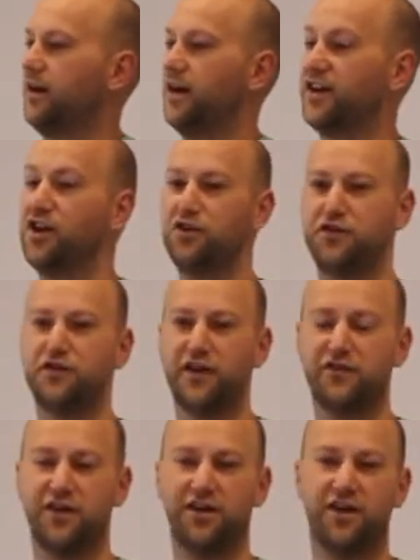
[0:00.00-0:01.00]
I don't know if you've
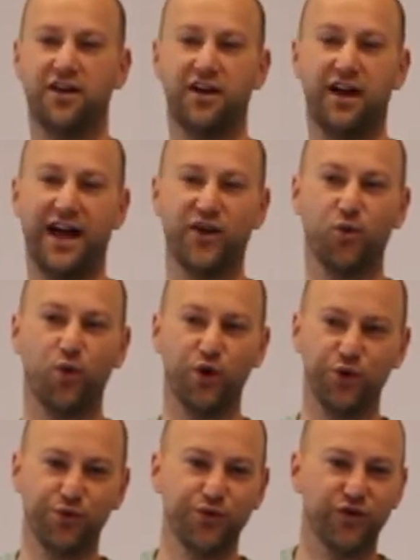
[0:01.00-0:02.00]
ever had a
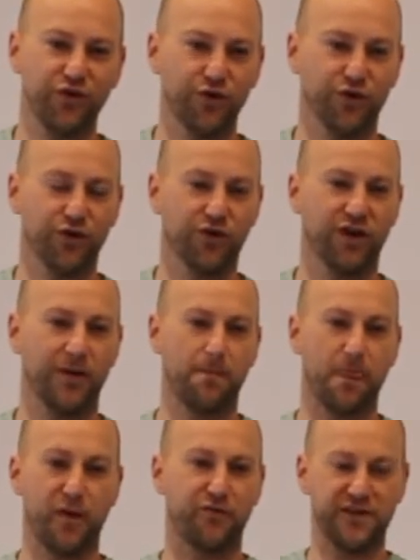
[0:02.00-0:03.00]
wound or a,
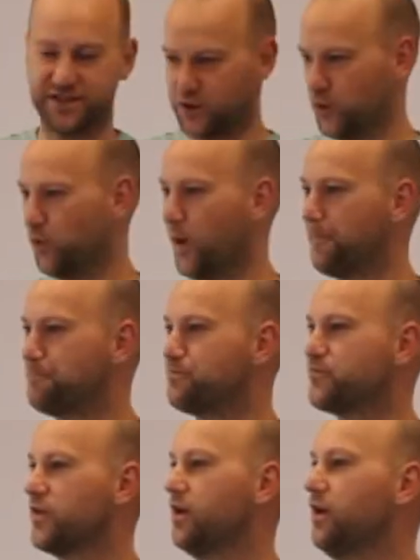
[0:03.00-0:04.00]
a physical one,
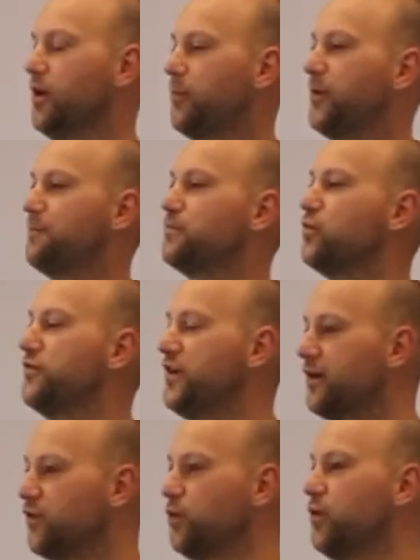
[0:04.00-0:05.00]
but if you
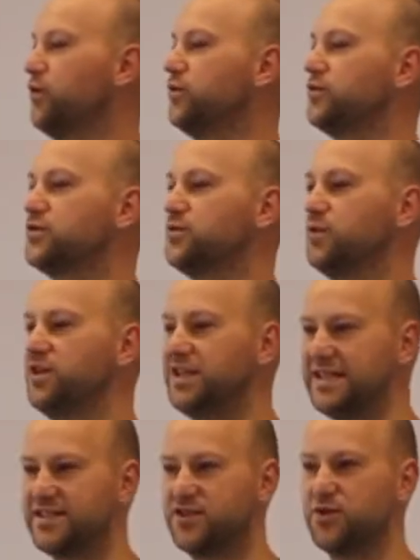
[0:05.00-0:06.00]
have a wound, what you
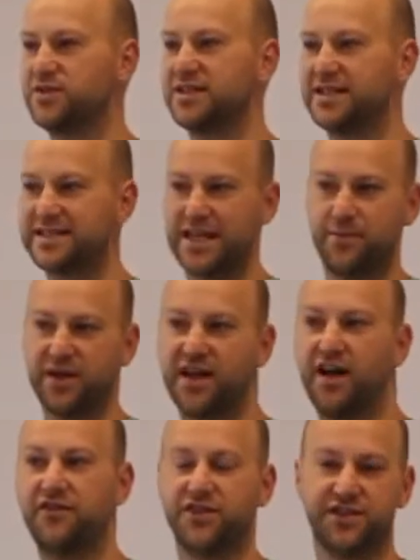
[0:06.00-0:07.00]
need to do is, is keep it
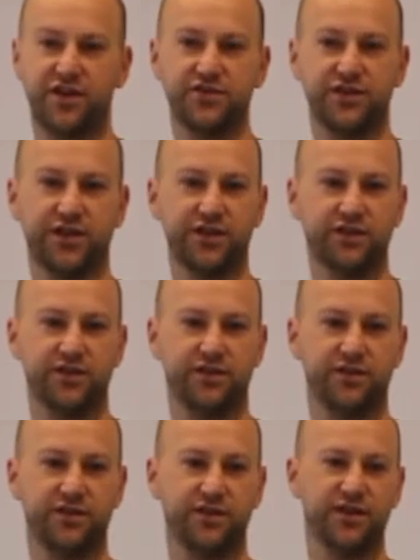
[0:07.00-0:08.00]
covered, don't you?
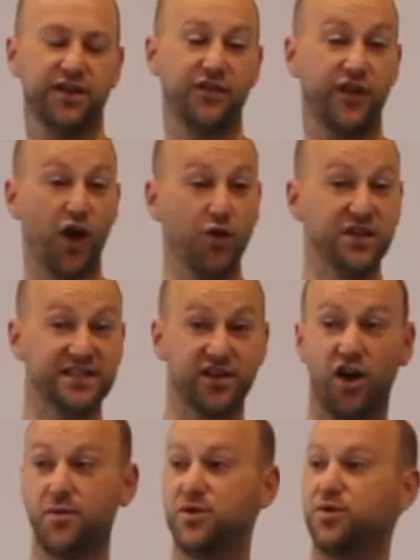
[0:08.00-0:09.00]
The only
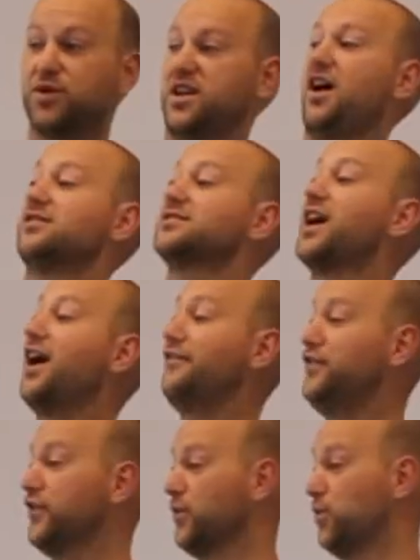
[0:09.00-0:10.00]
time you would
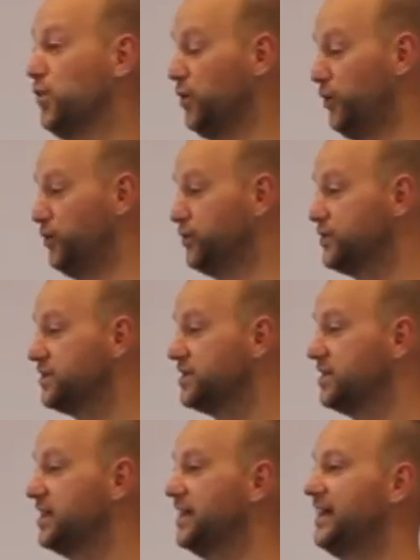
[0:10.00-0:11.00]
uncover the wound
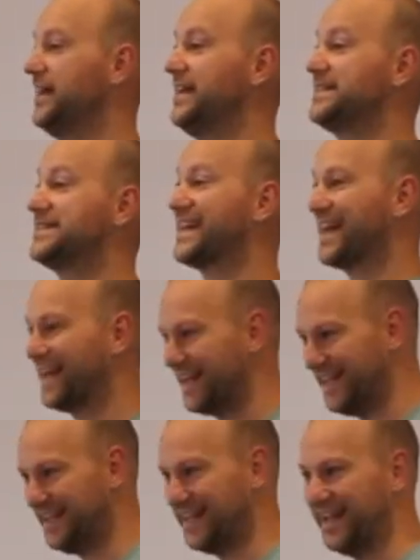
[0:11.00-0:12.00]
is to
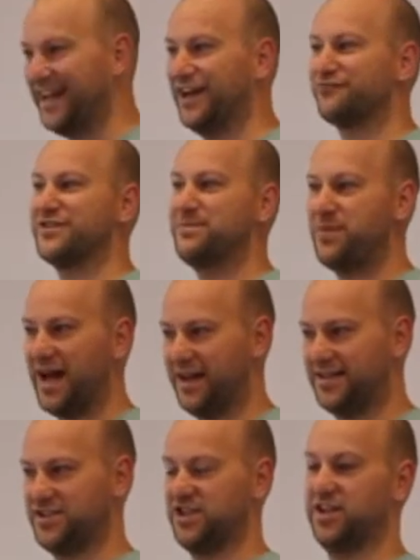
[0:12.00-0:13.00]
clean it and
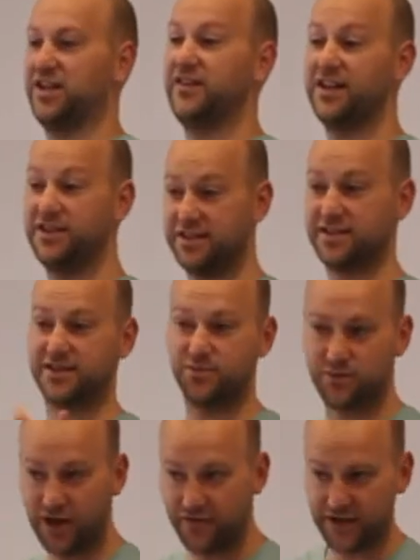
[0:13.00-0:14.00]
rebandage it, and then it's
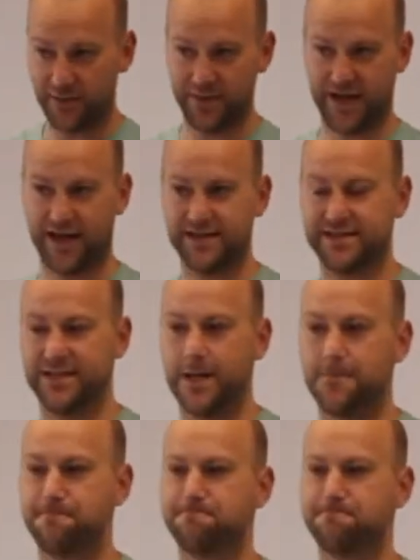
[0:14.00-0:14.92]
covered up again, isn't it?